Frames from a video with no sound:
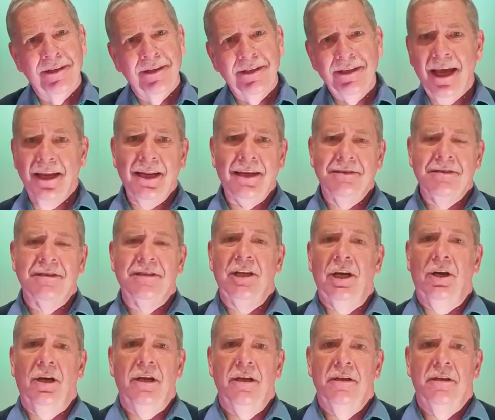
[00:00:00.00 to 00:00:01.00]
Not
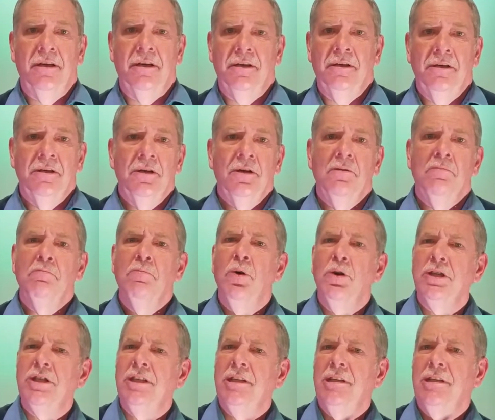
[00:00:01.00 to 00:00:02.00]
necessarily the
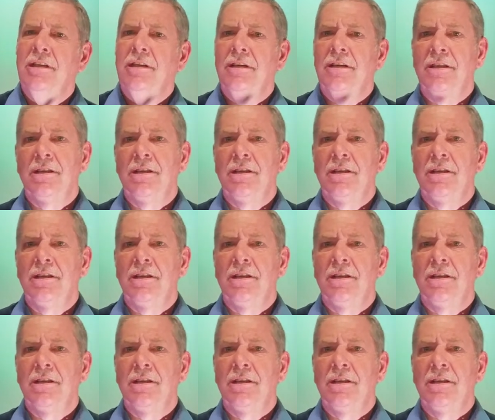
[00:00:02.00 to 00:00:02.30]
mushy,